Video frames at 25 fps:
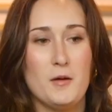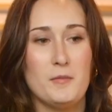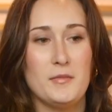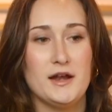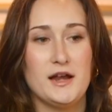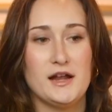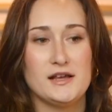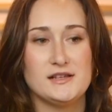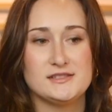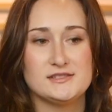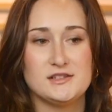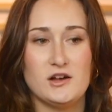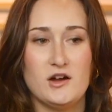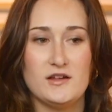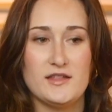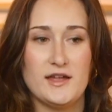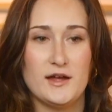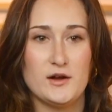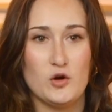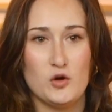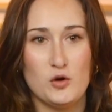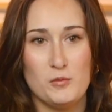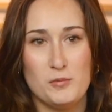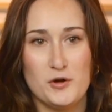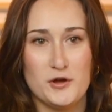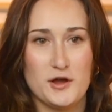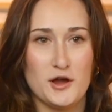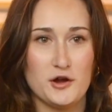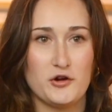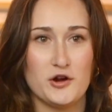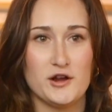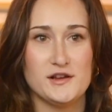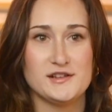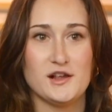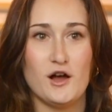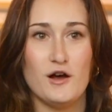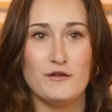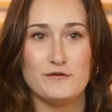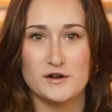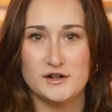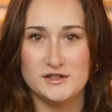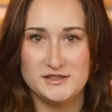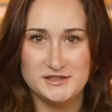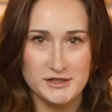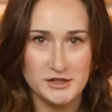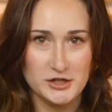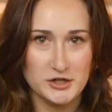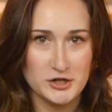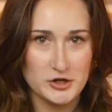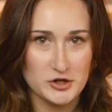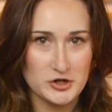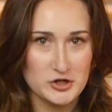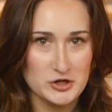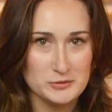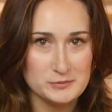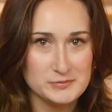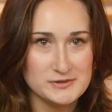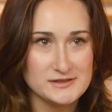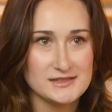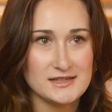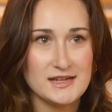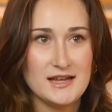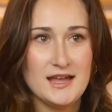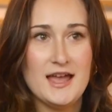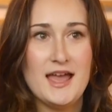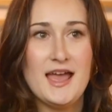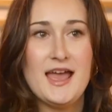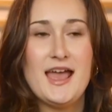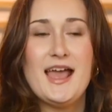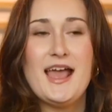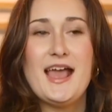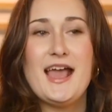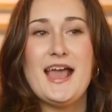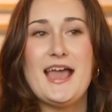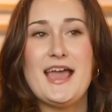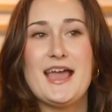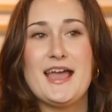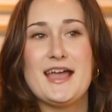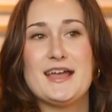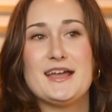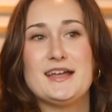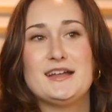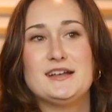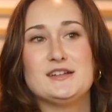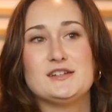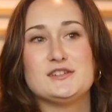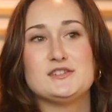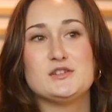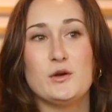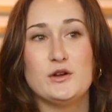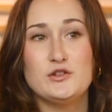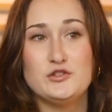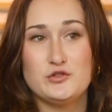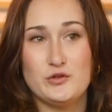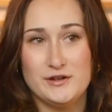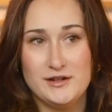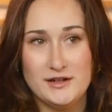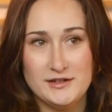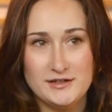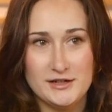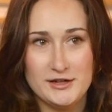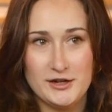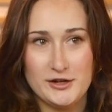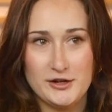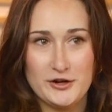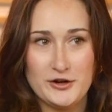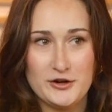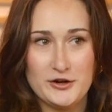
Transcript: And I saw that Hoboken Grace offered dinner groups. And so I joined a dinner